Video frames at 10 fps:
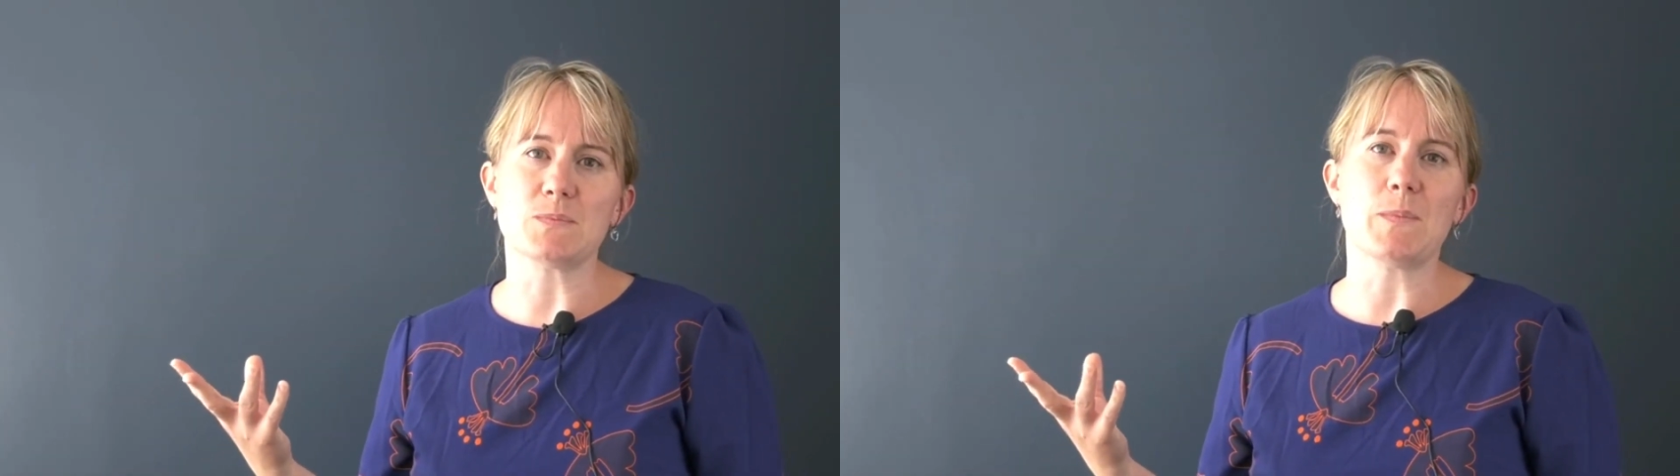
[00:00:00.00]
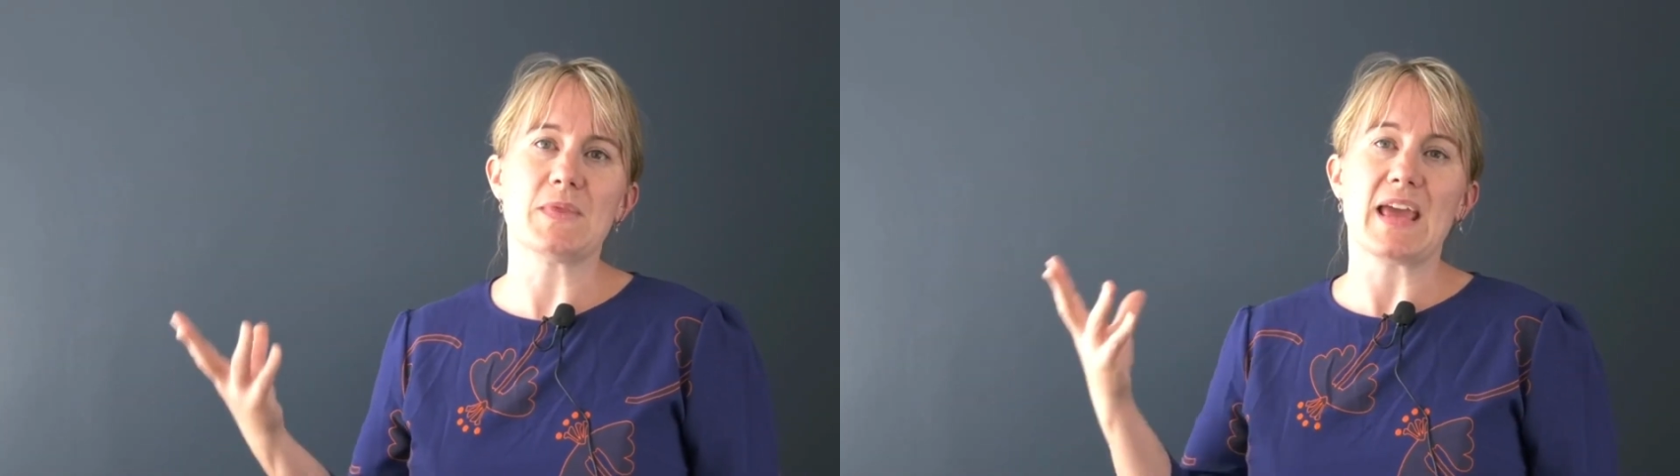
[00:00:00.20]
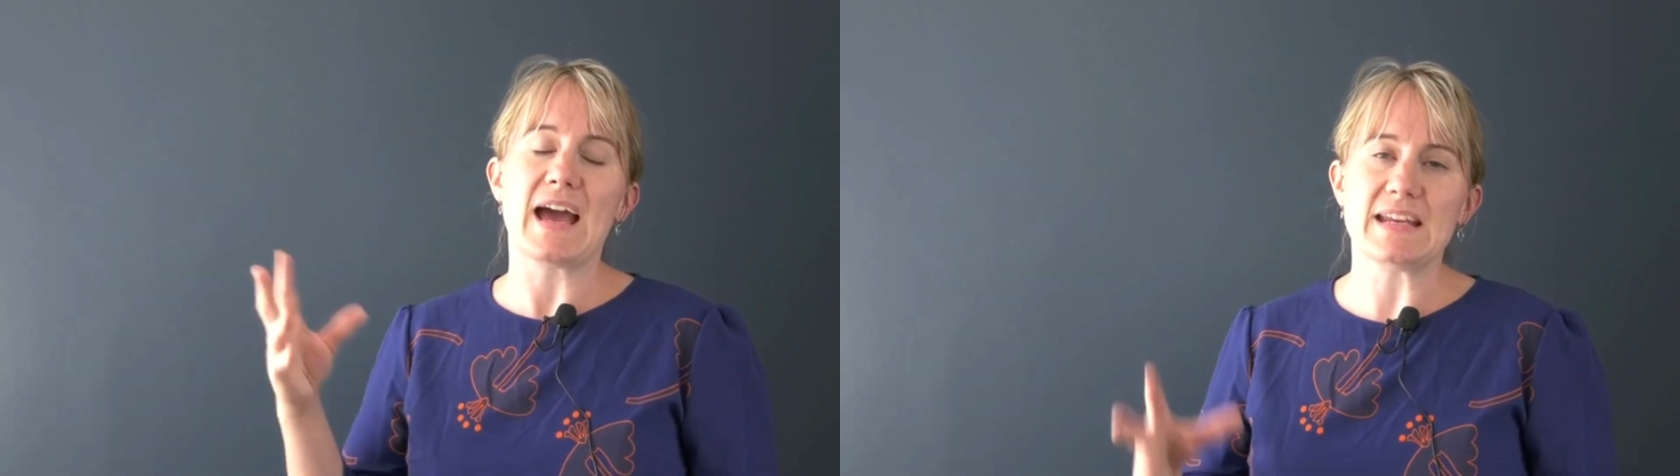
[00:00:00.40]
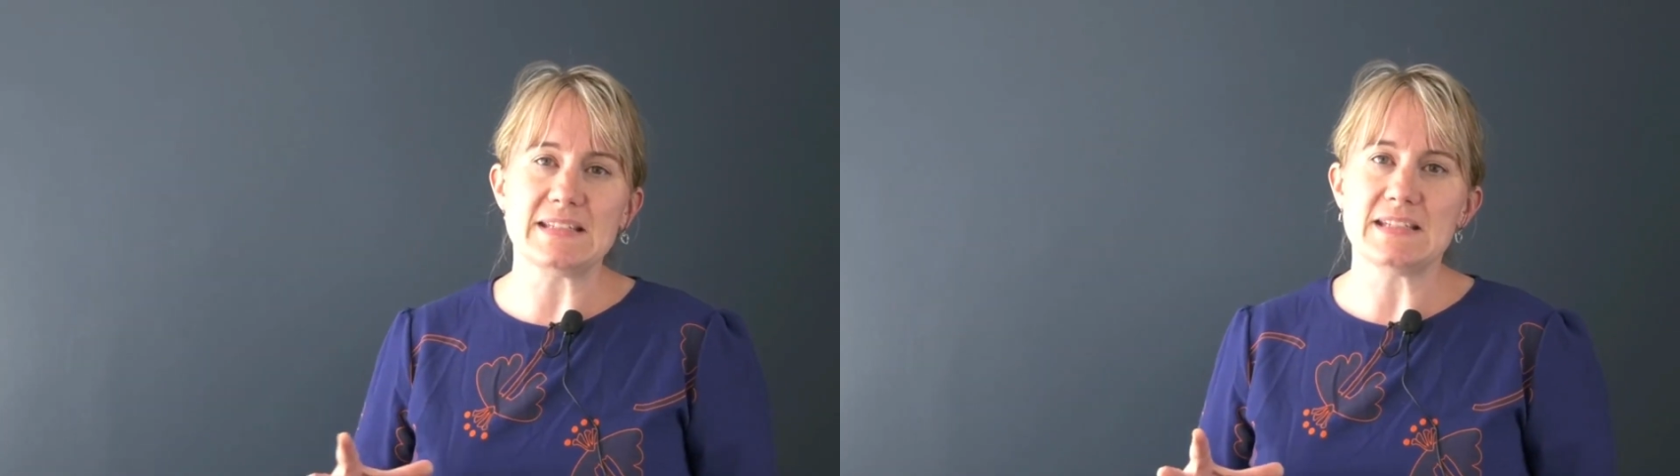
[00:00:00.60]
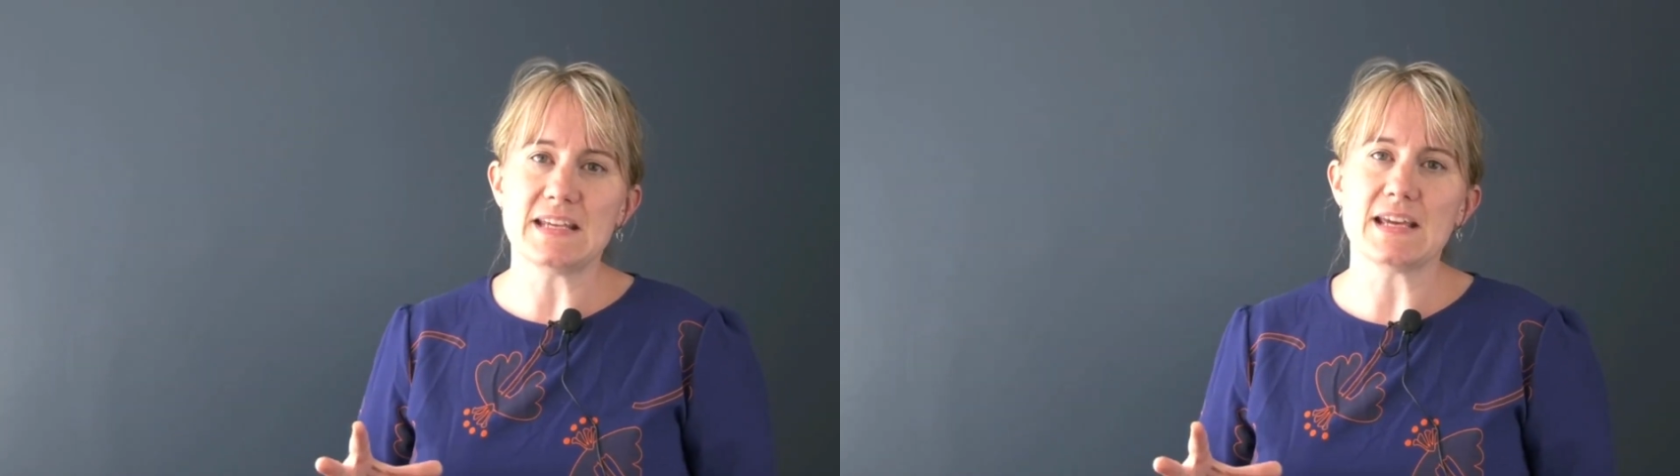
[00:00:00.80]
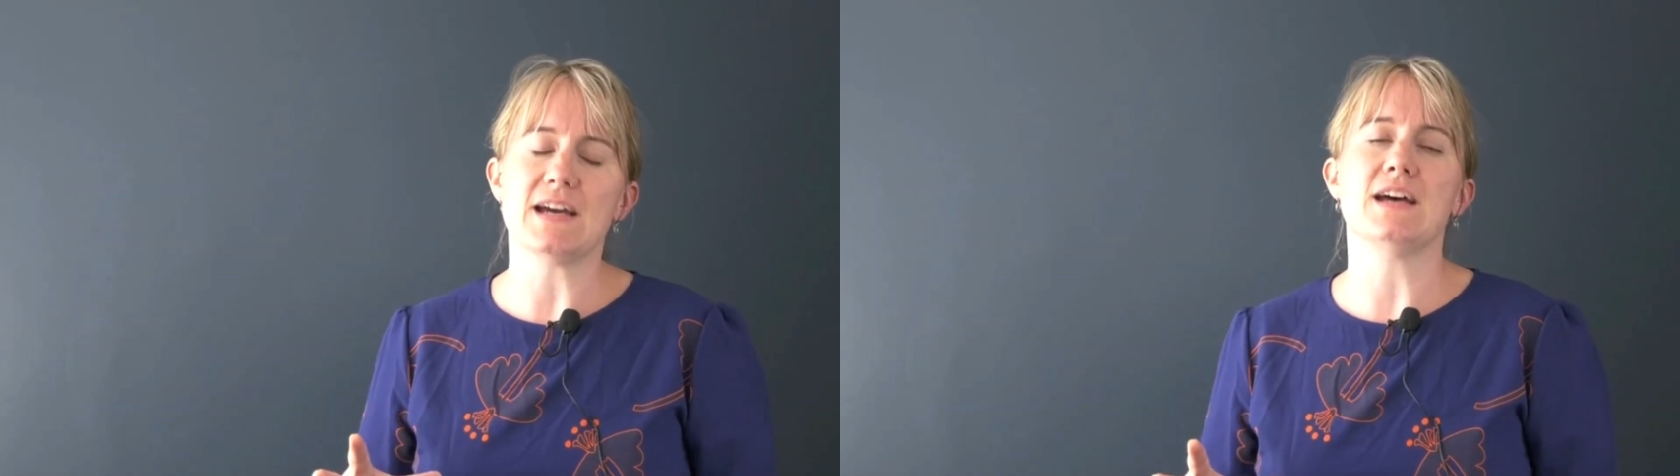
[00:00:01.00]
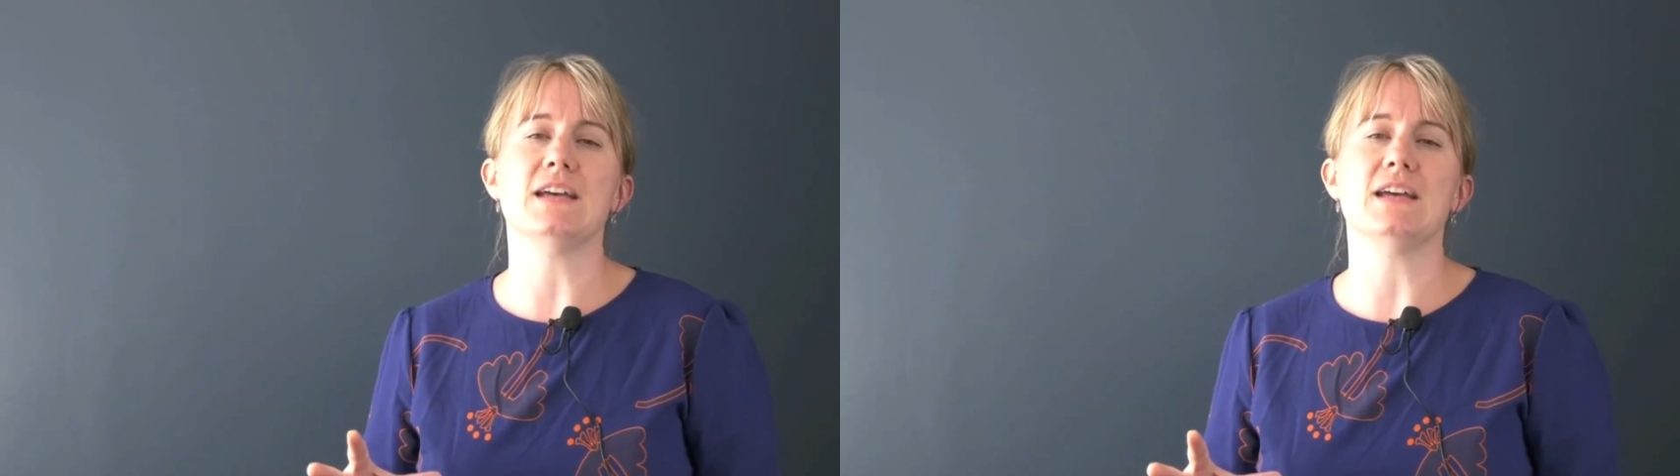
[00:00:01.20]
But the idea